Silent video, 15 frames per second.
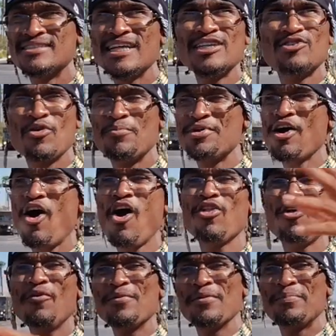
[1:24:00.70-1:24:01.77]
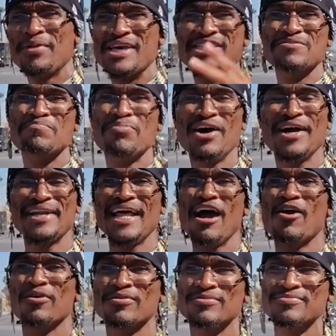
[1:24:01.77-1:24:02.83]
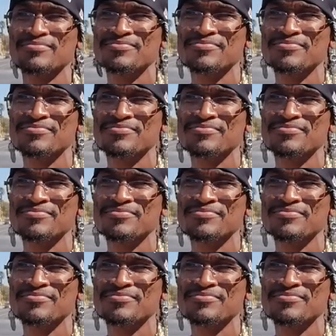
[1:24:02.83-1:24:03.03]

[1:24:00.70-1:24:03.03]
they're just going to be all over the place, bugged out.